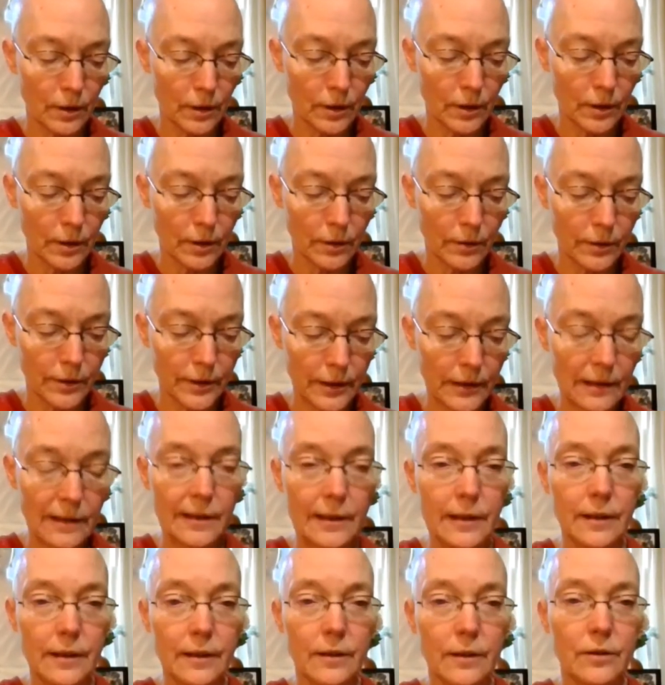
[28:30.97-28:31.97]
are
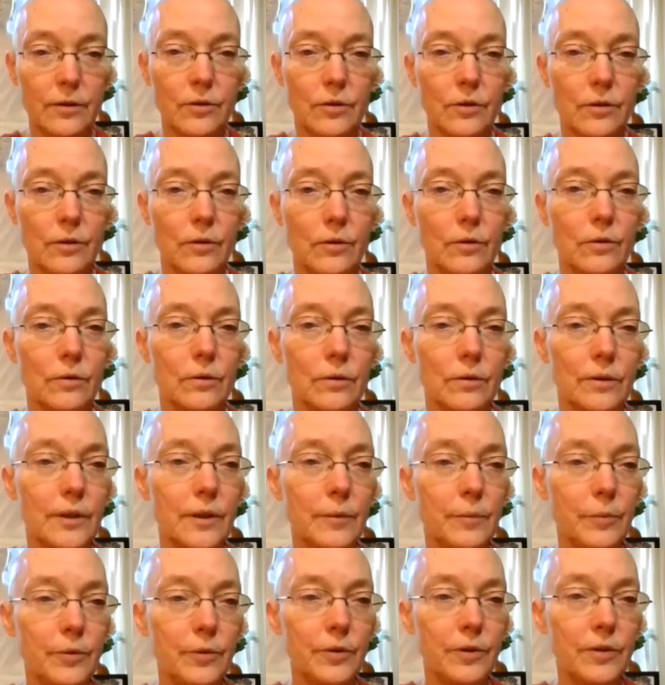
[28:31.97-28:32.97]
dedicated to
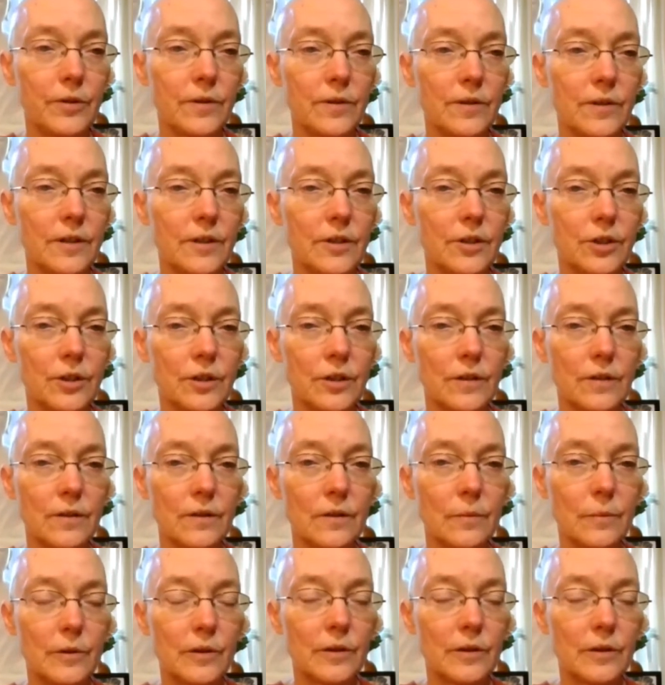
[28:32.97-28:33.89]
early Buddhist teachings,